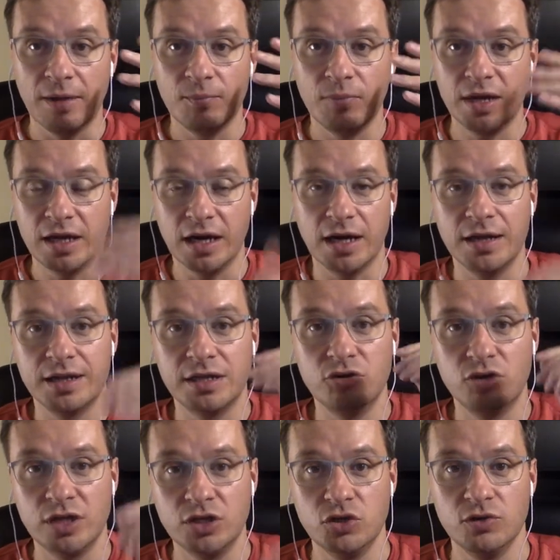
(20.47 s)
because you
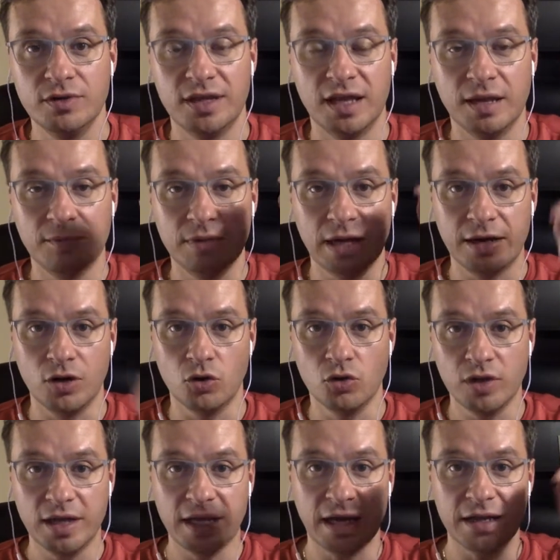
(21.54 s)
can use them not
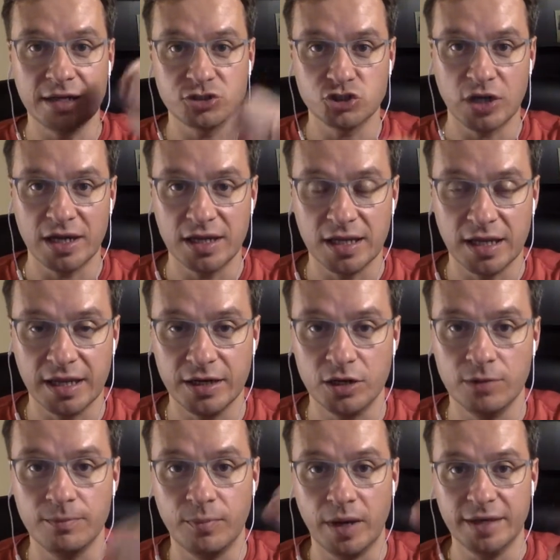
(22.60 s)
only as a
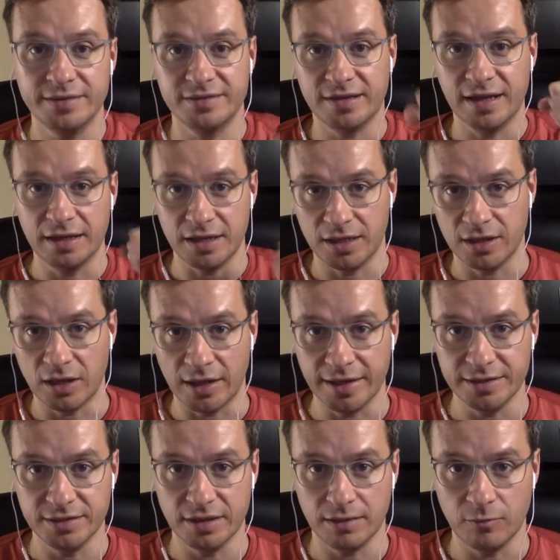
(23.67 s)
translator but as a
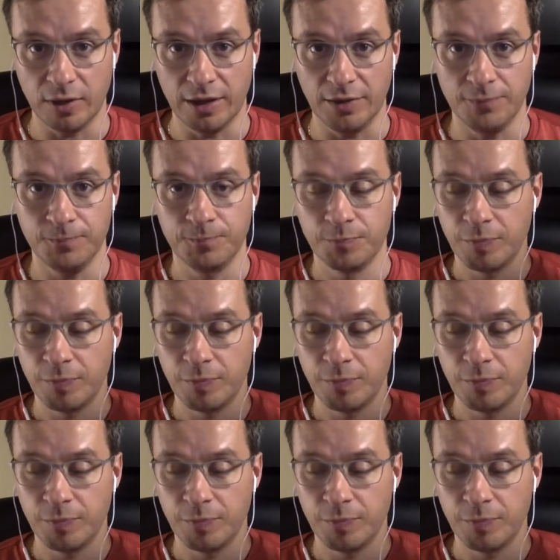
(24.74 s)
client as well.